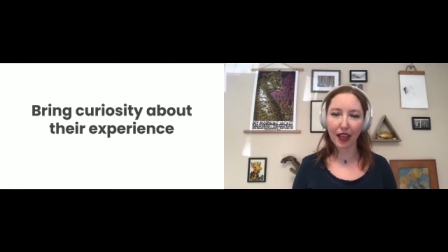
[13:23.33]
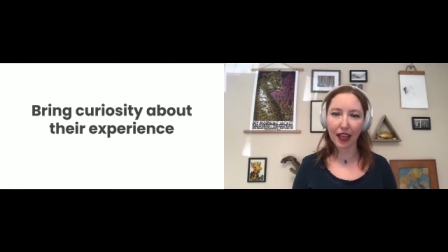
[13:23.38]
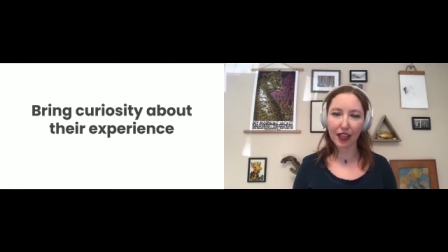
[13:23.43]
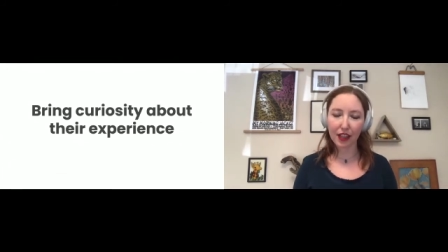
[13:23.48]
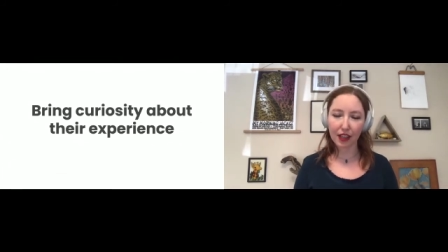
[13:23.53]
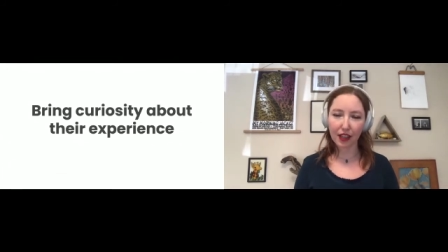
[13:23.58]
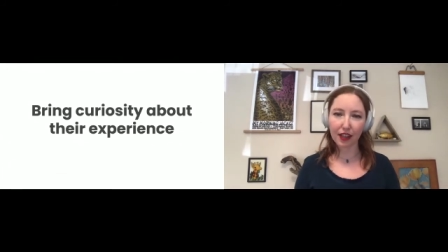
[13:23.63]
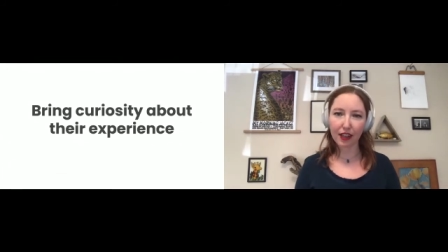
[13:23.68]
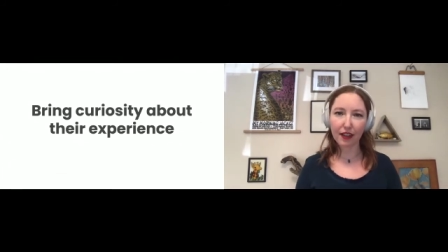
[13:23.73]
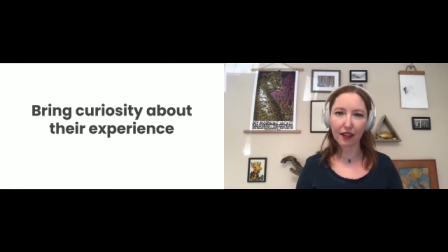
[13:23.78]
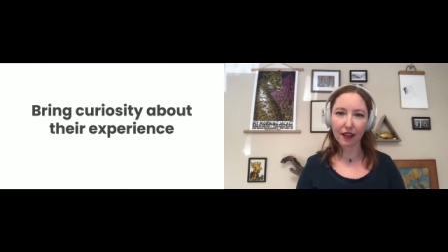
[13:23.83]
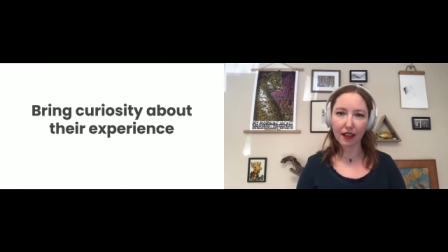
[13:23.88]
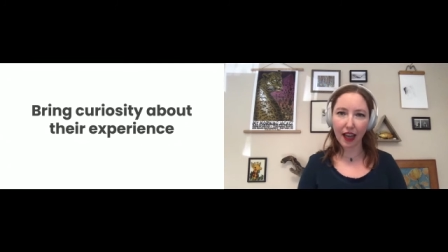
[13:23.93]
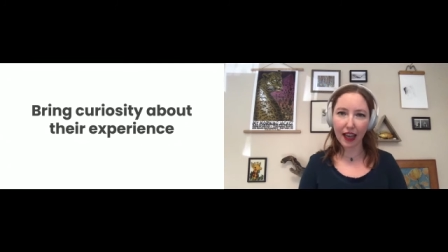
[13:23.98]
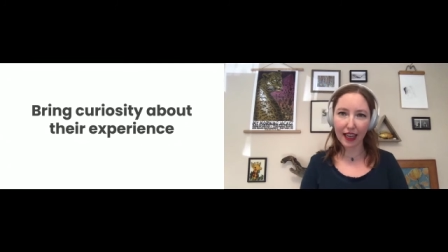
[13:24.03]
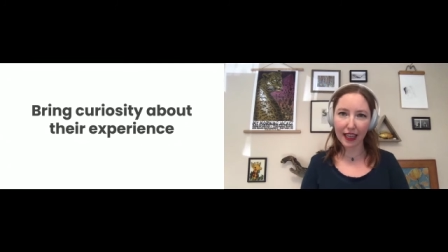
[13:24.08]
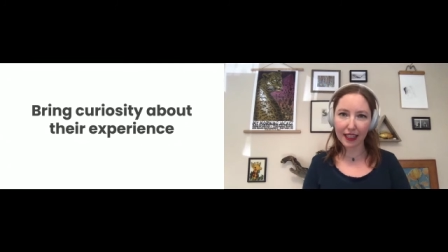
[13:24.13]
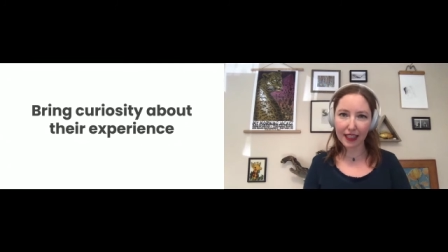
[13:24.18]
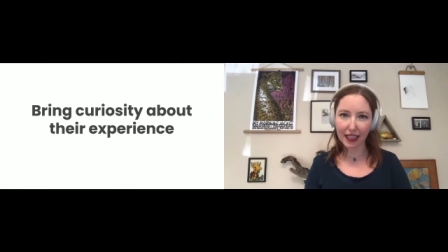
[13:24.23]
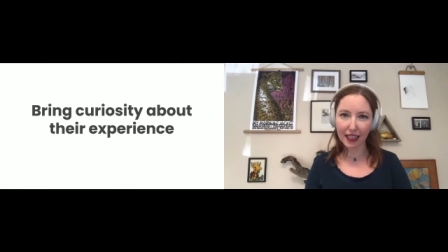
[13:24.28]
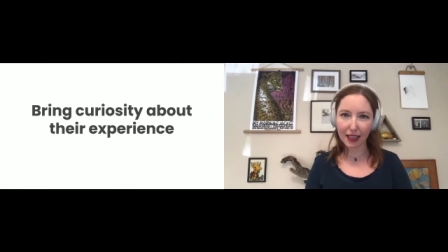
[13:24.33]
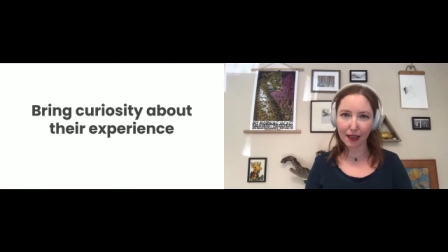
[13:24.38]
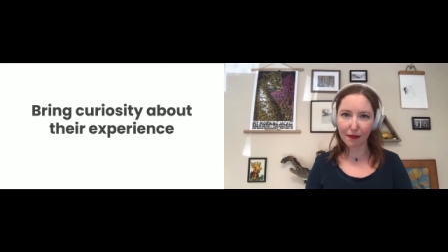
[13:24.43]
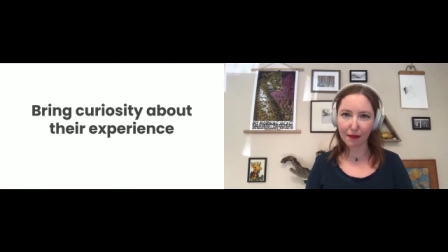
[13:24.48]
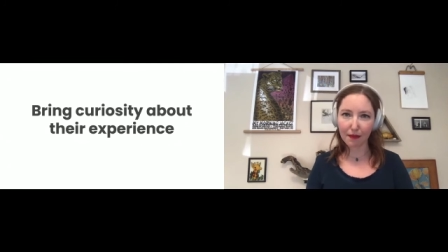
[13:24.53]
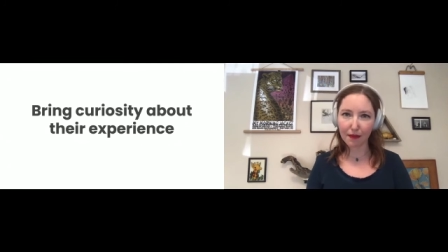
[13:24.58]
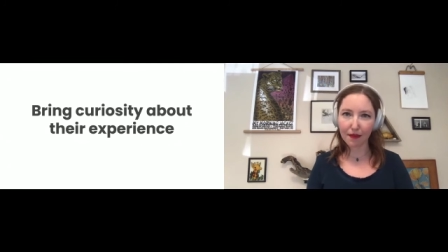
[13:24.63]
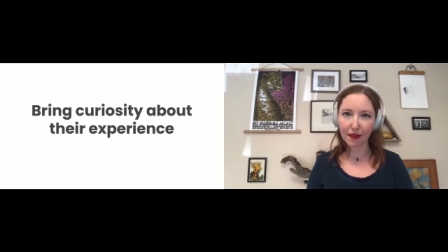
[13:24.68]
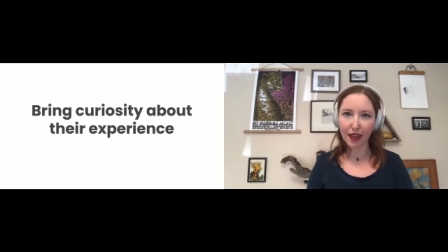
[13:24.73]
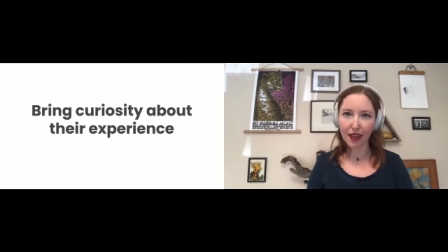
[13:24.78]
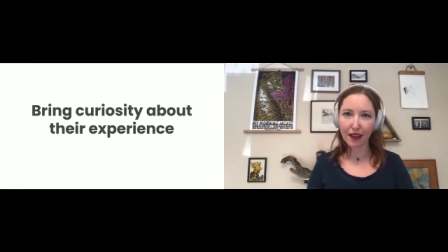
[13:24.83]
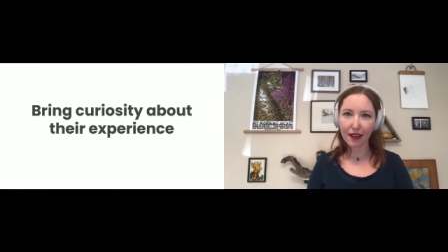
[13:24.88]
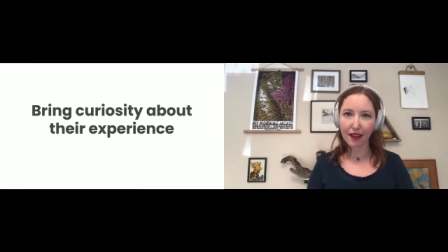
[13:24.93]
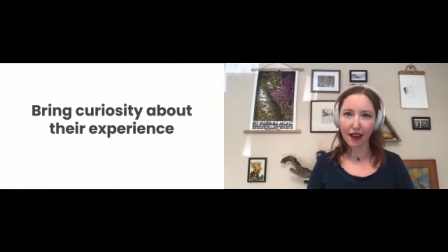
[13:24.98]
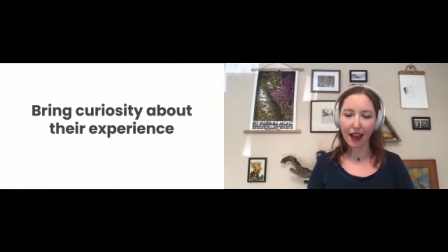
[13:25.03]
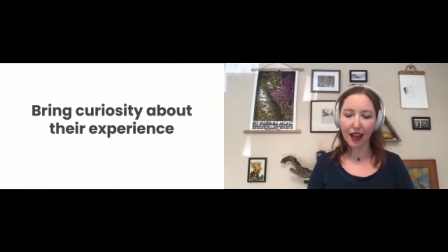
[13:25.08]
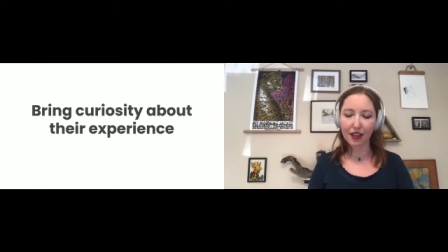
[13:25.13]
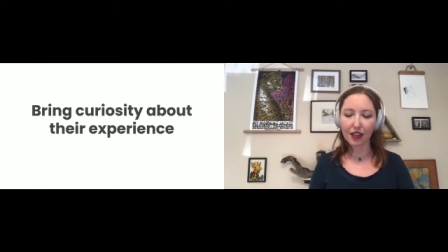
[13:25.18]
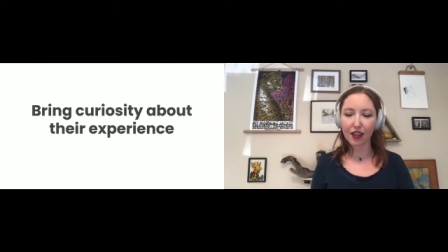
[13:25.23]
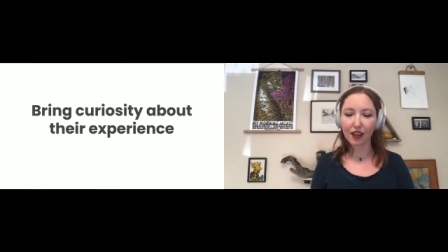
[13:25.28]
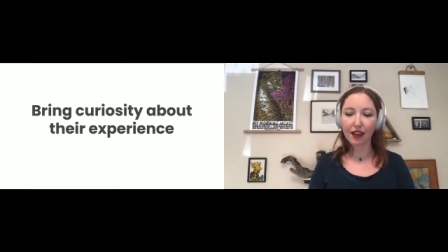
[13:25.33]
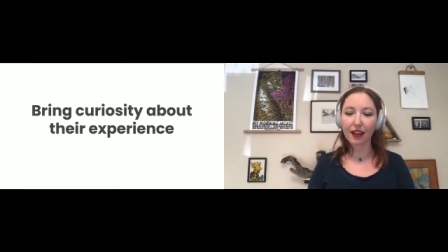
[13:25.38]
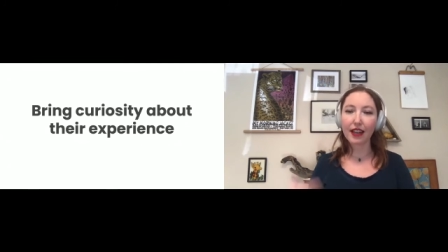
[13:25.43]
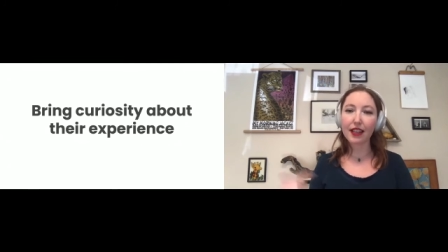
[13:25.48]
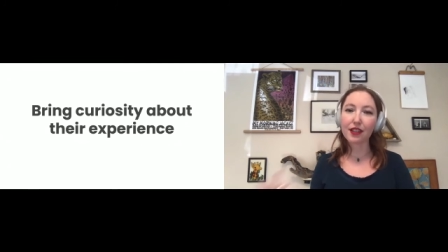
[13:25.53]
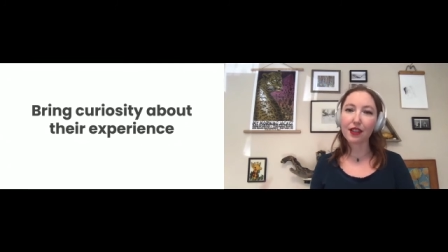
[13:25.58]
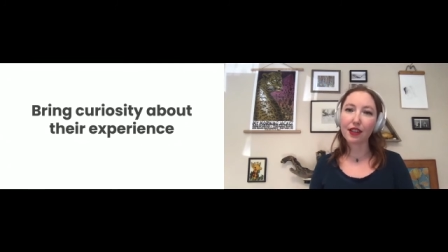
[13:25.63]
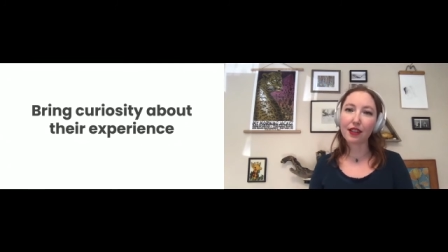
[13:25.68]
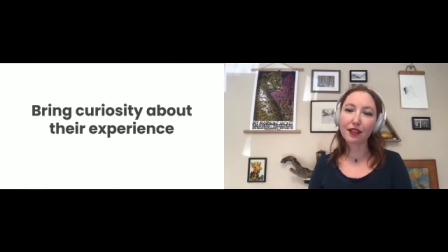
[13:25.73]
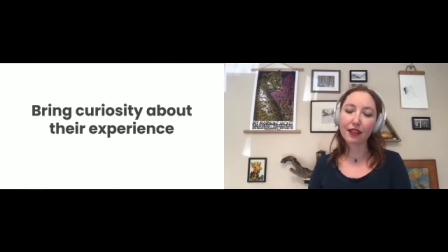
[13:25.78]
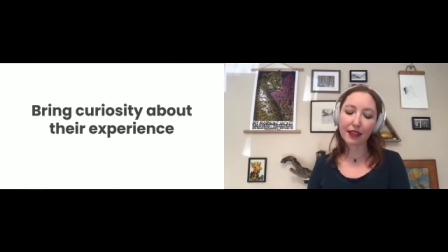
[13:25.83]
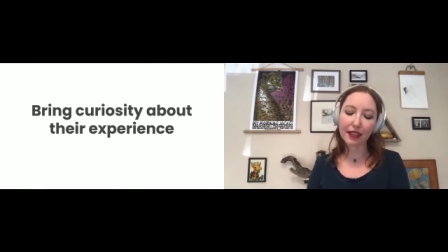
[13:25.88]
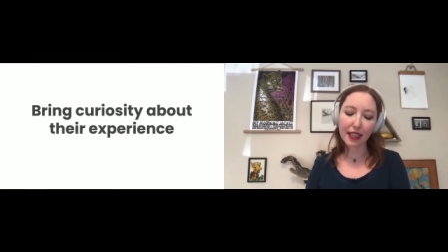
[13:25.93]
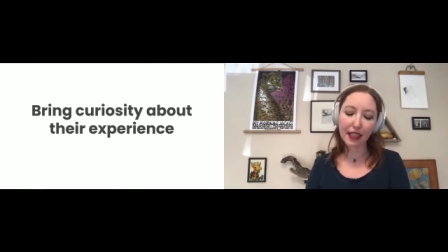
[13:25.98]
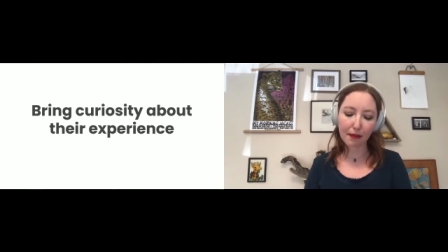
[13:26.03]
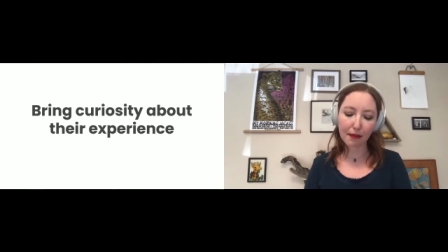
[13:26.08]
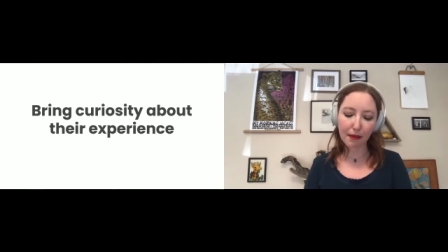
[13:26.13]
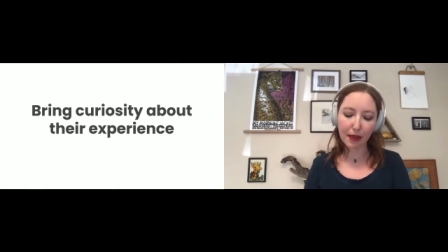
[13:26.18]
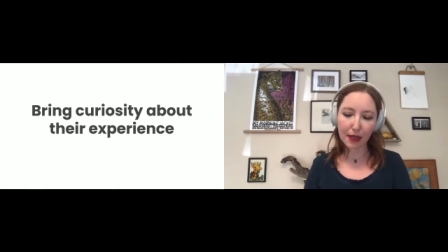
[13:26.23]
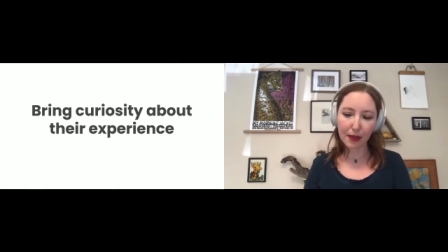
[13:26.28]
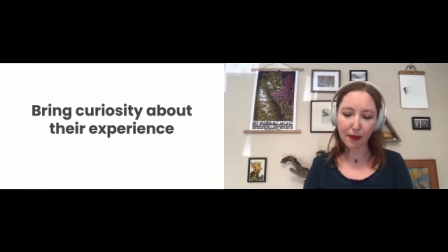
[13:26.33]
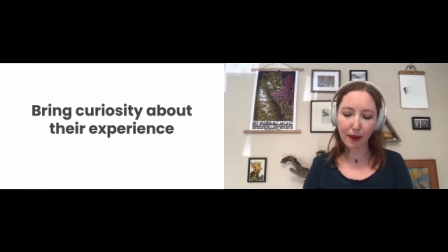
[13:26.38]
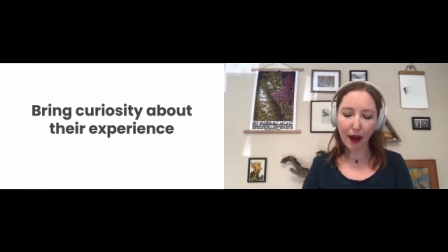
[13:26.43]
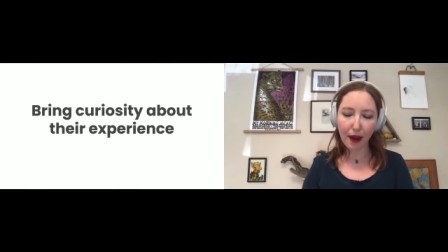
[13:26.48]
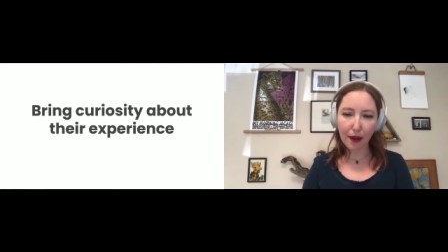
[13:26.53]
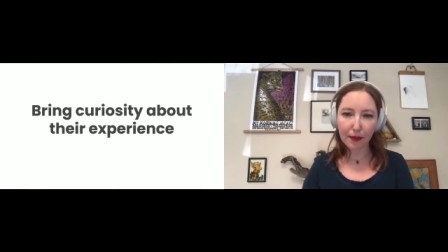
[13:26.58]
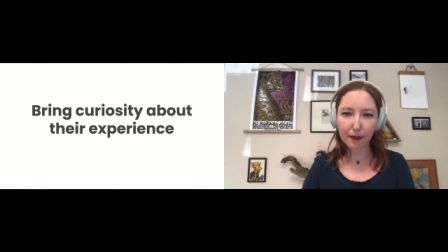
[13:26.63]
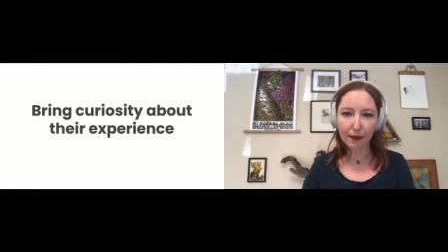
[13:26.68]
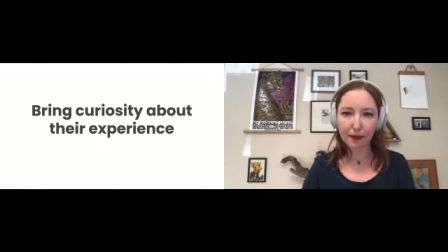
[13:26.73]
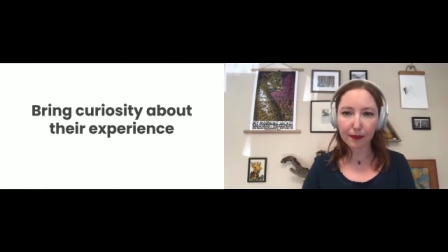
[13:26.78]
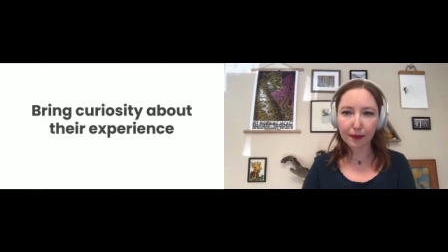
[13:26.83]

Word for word: like your client team and your internal team as well.